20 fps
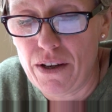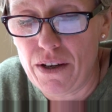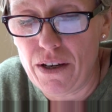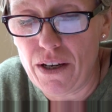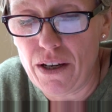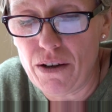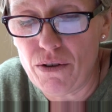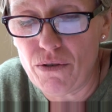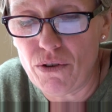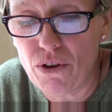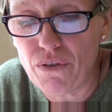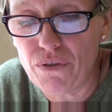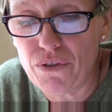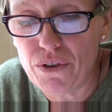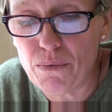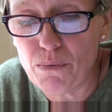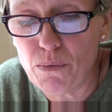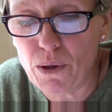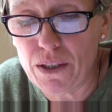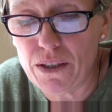Lola
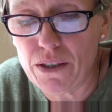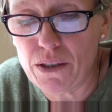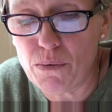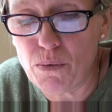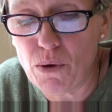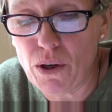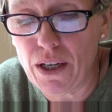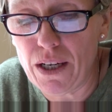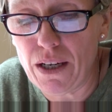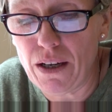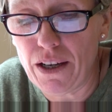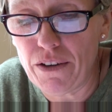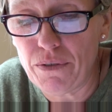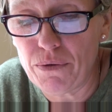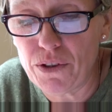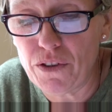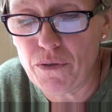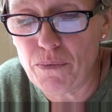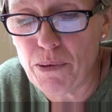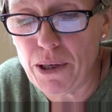often wondered what her life
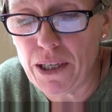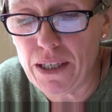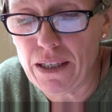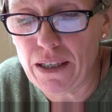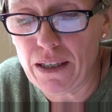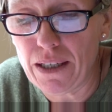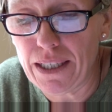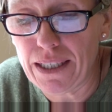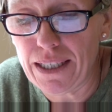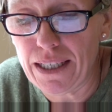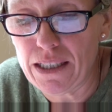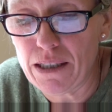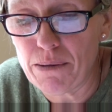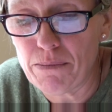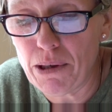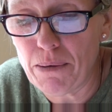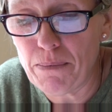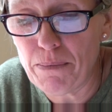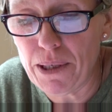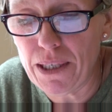would have been like had her
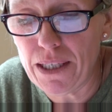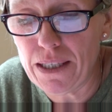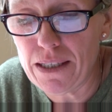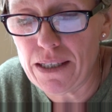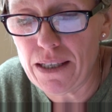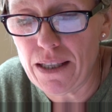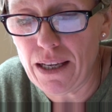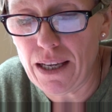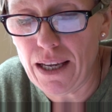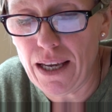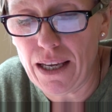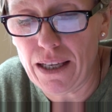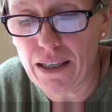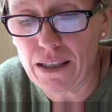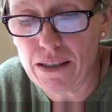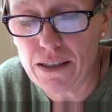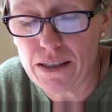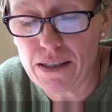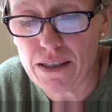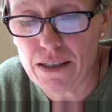mum been into the
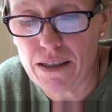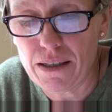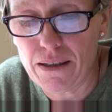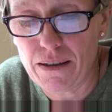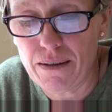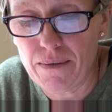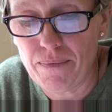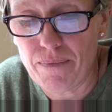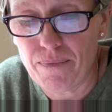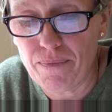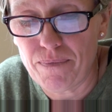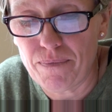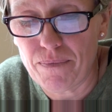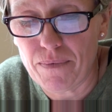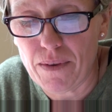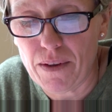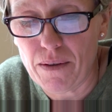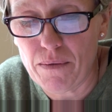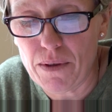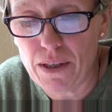Kinks.
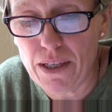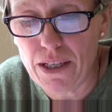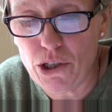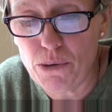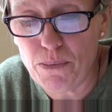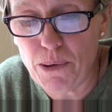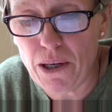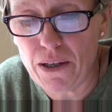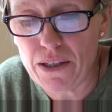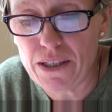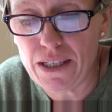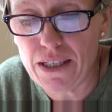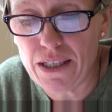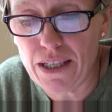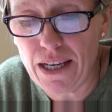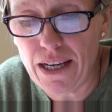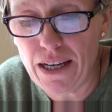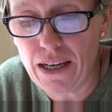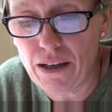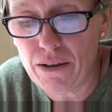With each passing
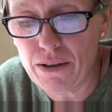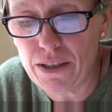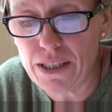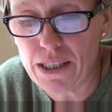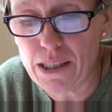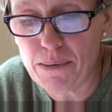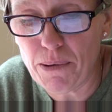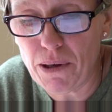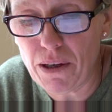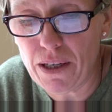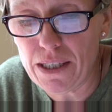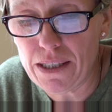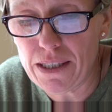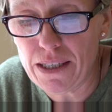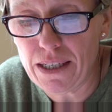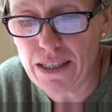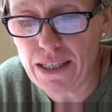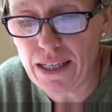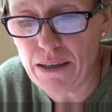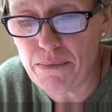year Lola despised
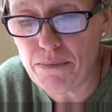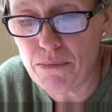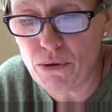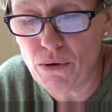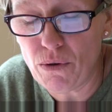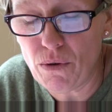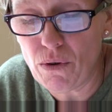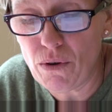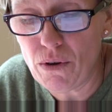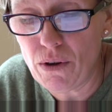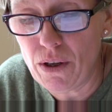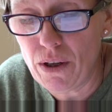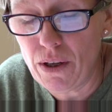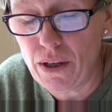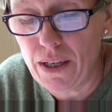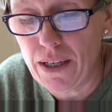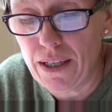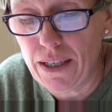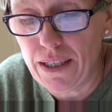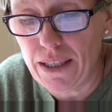her name more.
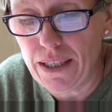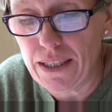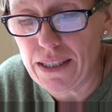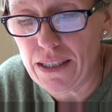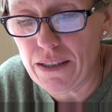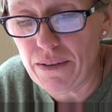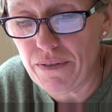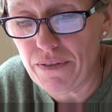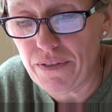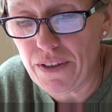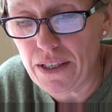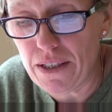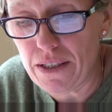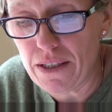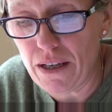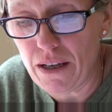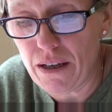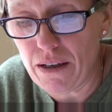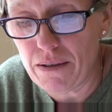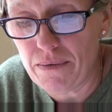It didn't fit
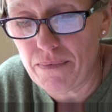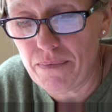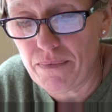her.